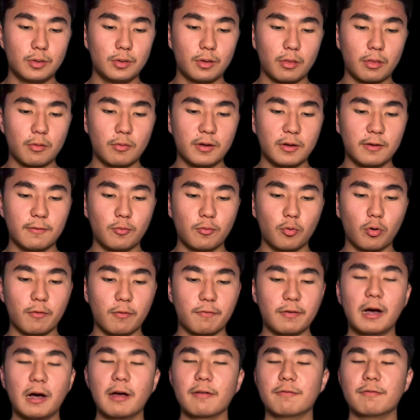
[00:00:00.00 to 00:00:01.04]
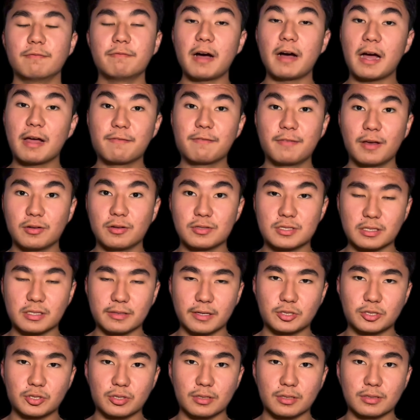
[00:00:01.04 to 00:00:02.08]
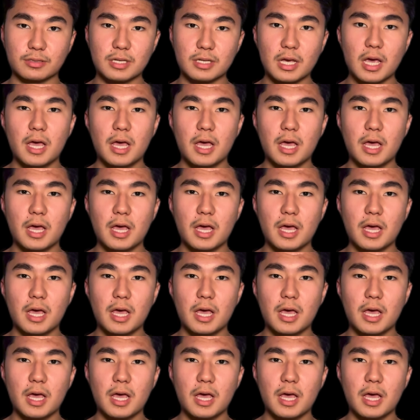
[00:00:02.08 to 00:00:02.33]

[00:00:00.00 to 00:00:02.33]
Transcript: 3, 4, 5 valence electrons.